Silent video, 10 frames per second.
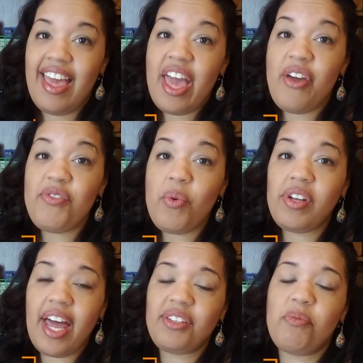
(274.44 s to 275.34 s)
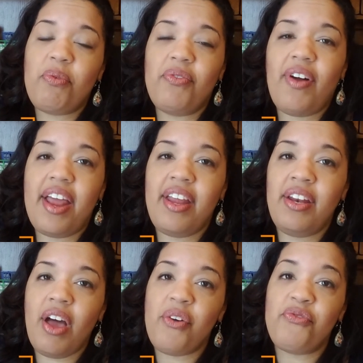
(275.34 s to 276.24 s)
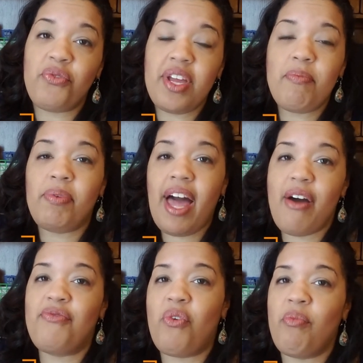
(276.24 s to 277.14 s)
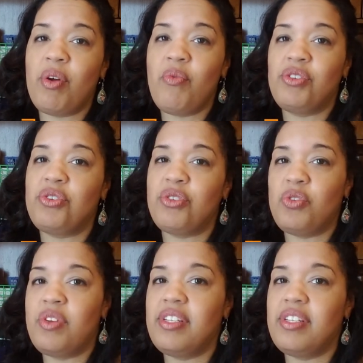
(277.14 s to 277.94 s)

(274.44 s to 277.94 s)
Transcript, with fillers: If you would like to provide a free platform in which your students